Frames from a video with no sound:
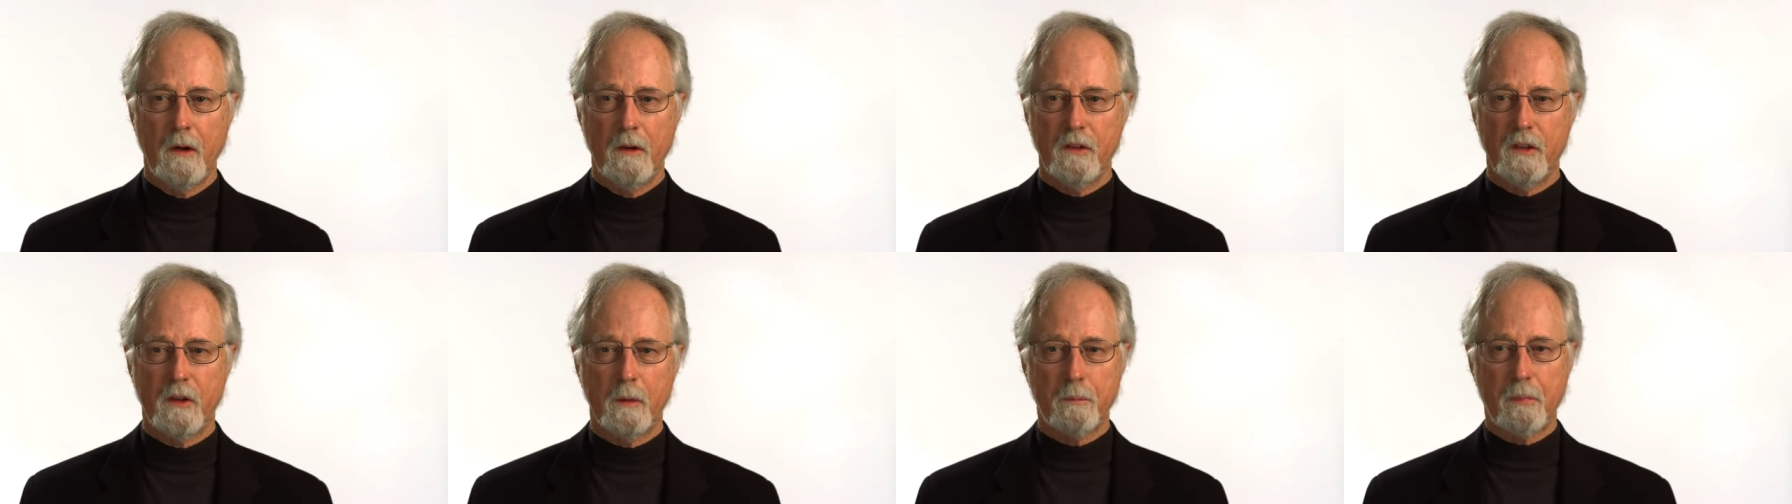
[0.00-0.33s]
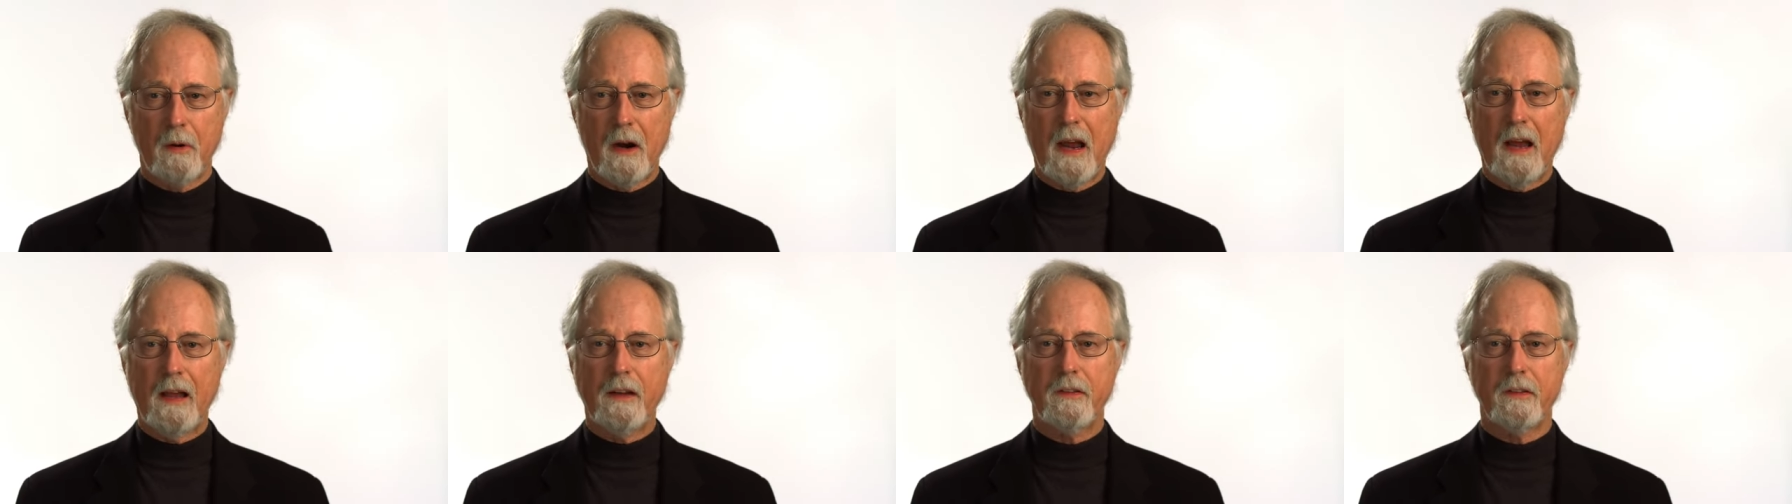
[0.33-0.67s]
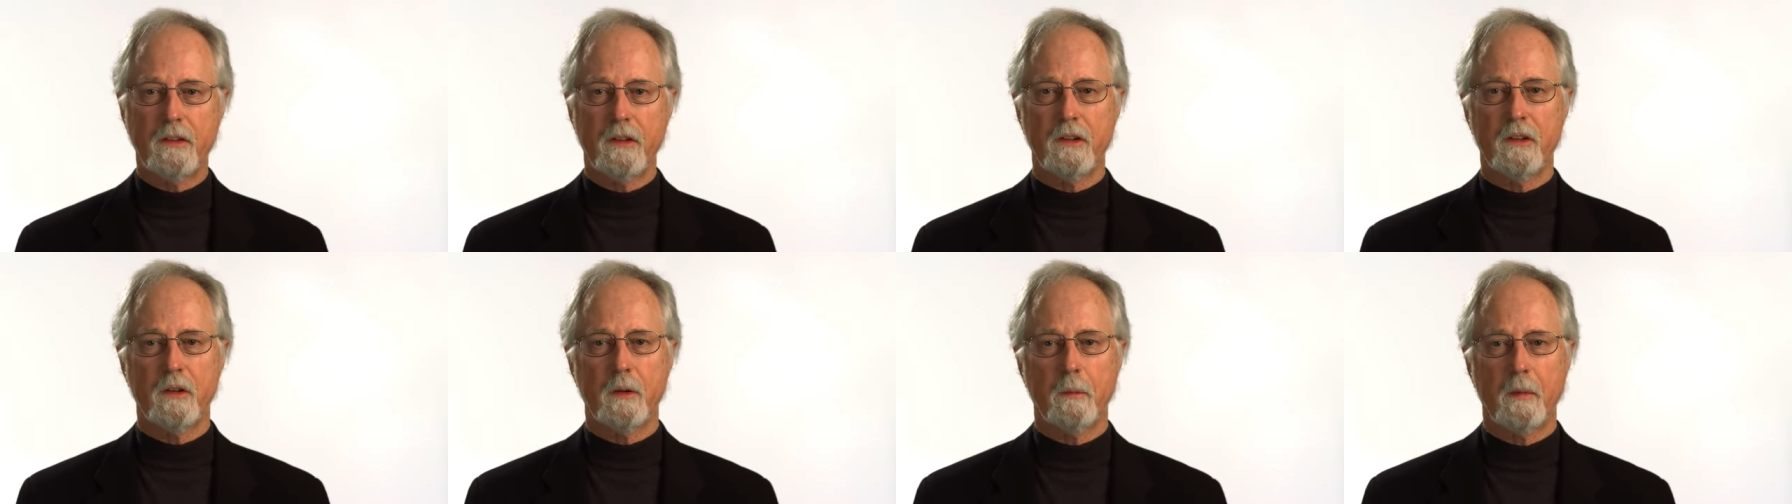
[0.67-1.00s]

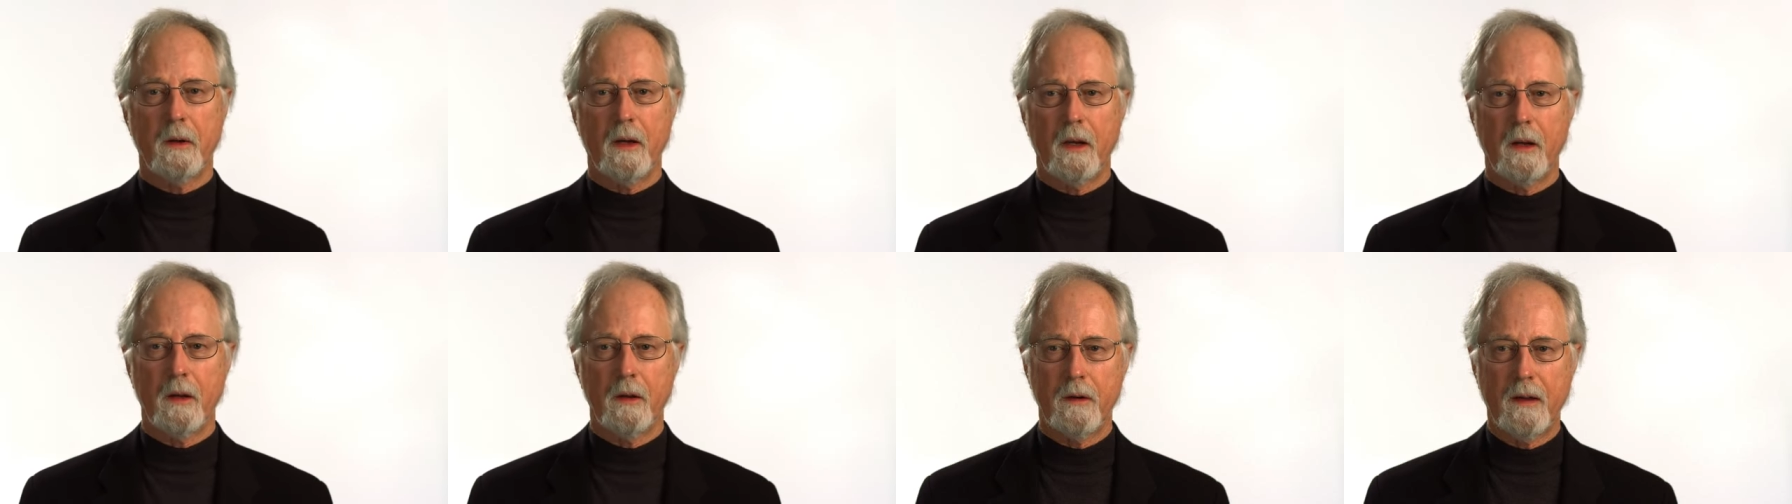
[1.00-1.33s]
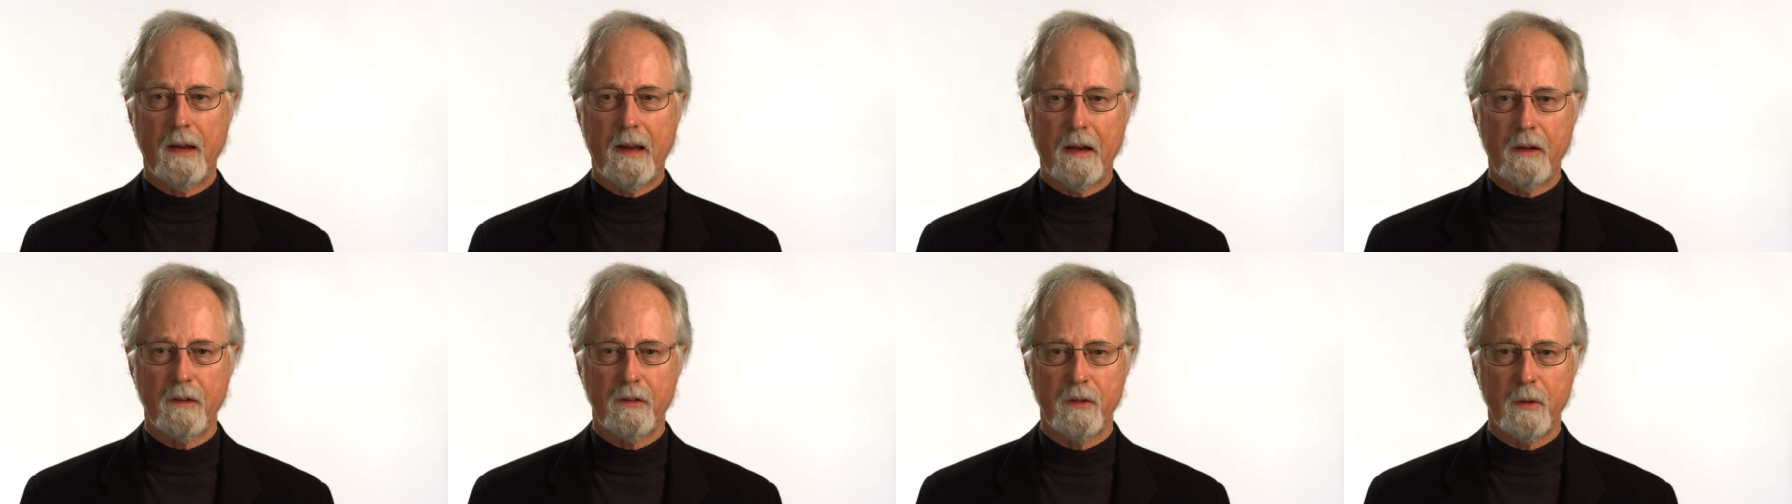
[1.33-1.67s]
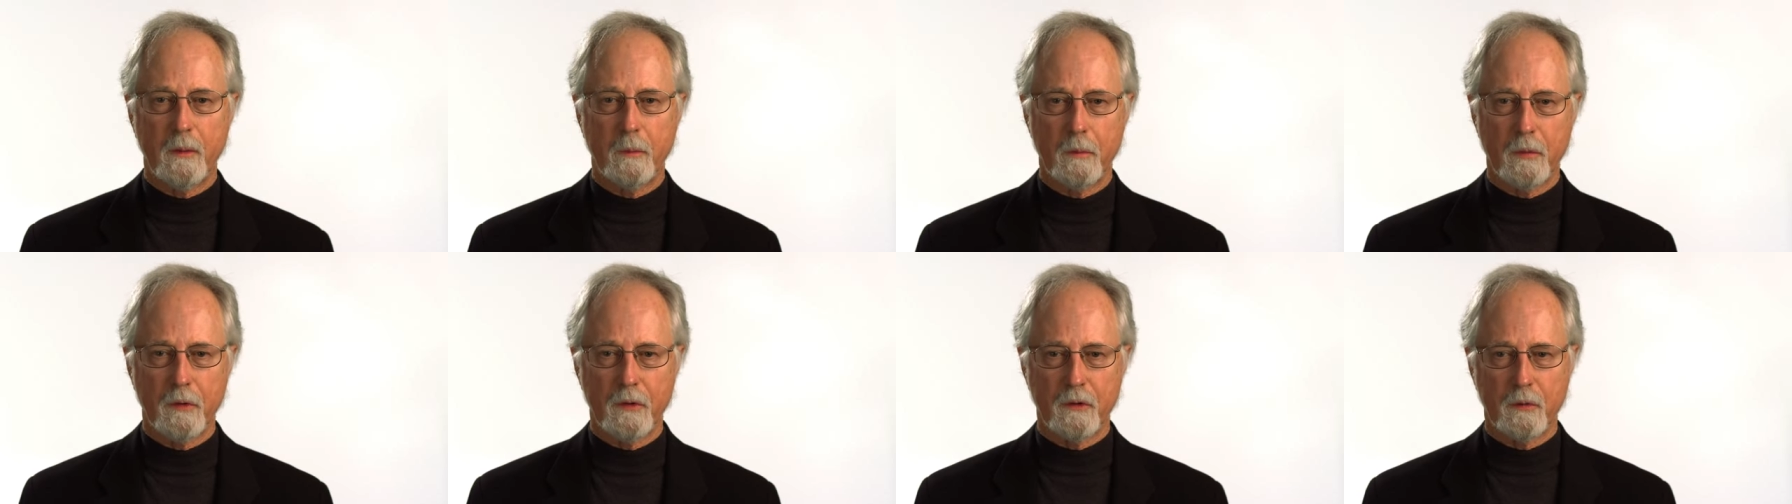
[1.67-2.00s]
surprises about how
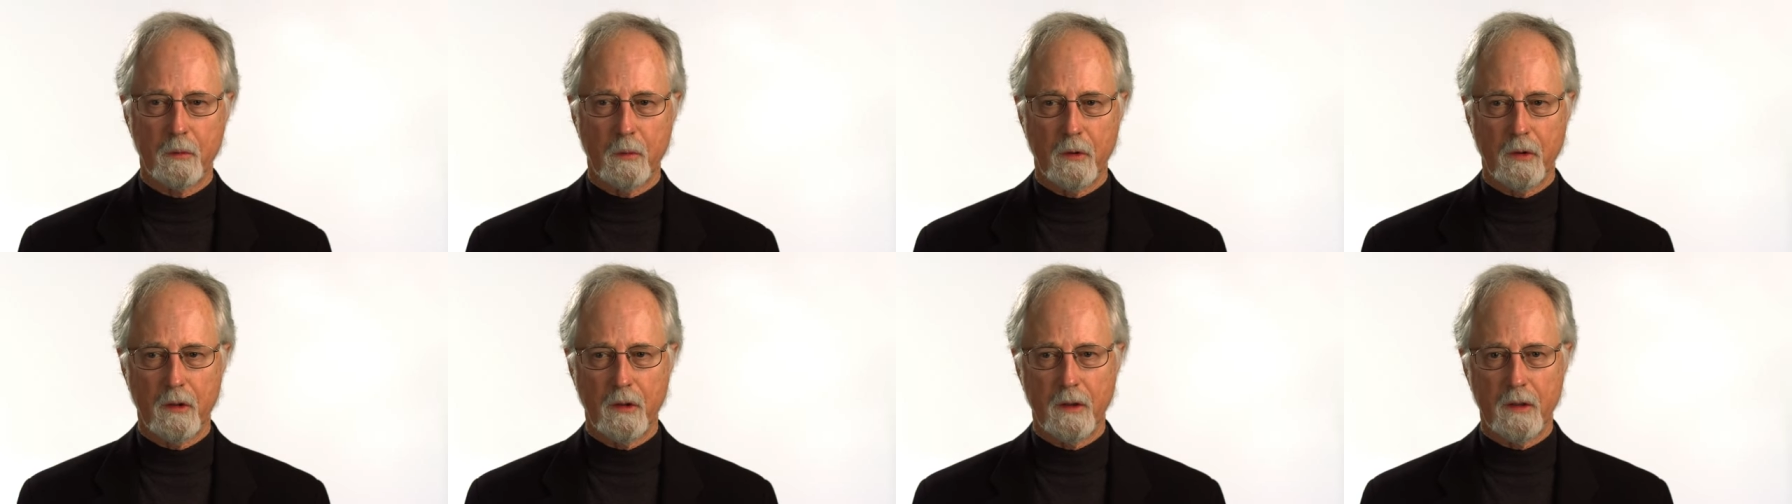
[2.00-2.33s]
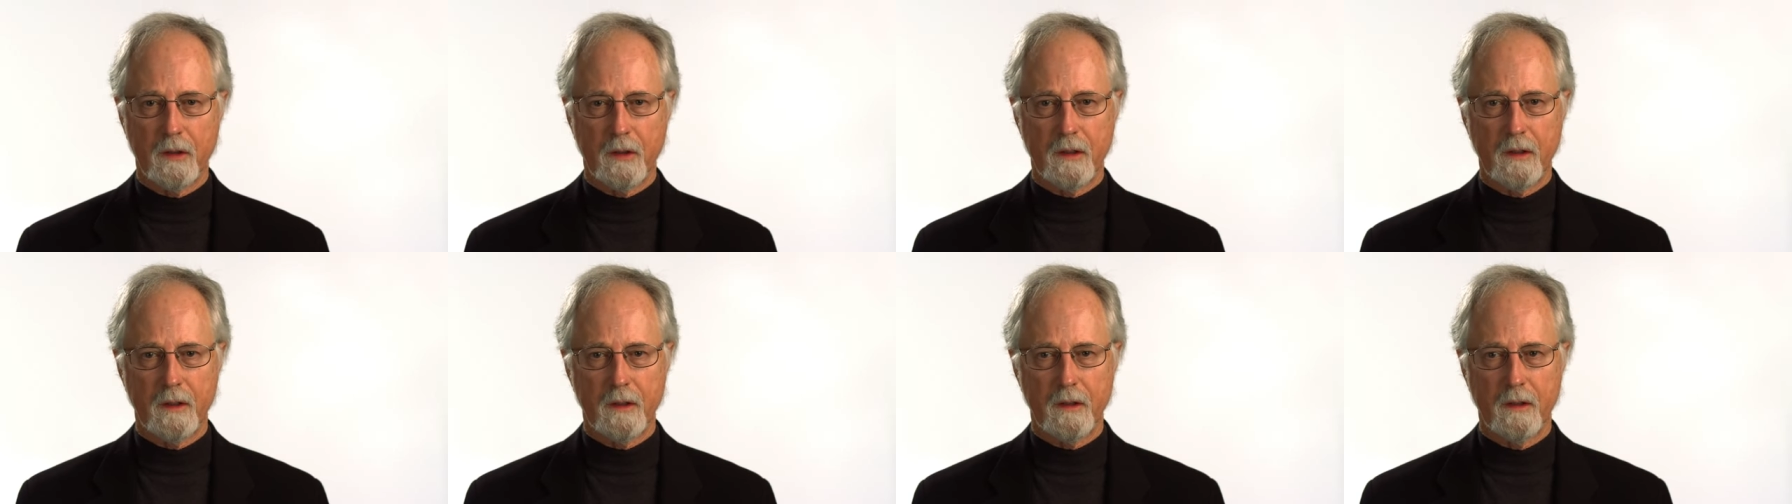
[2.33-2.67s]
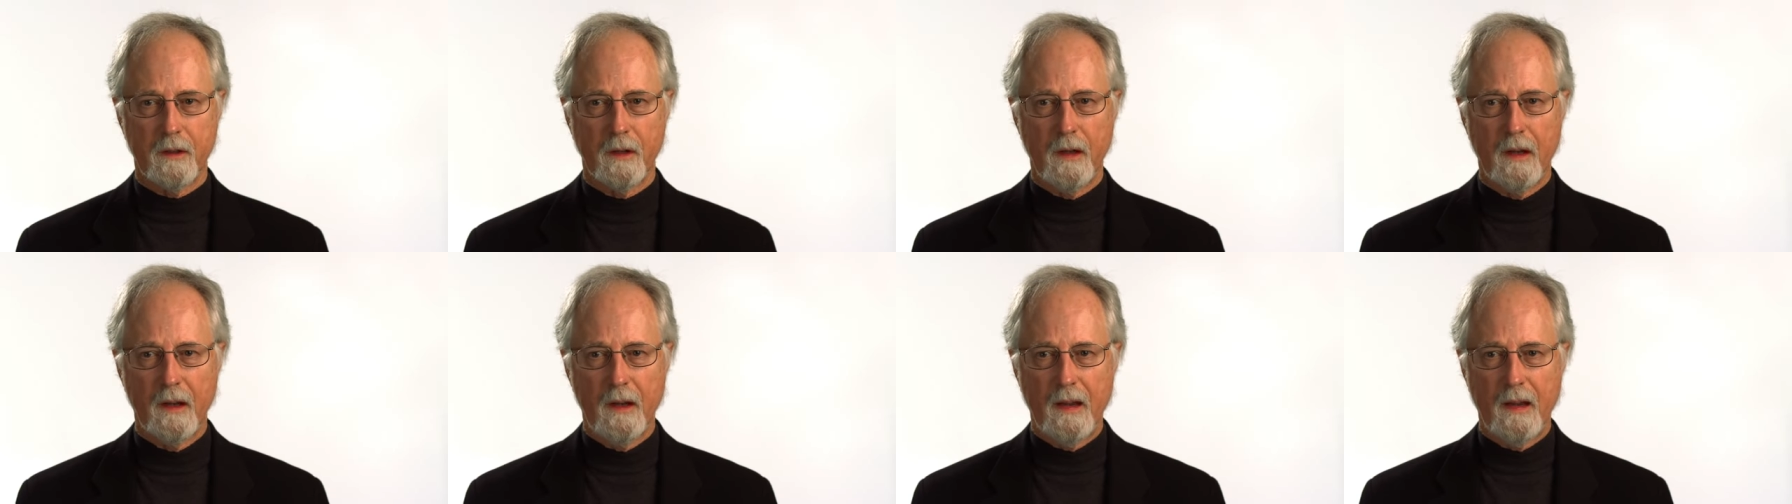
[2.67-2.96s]
symbols work and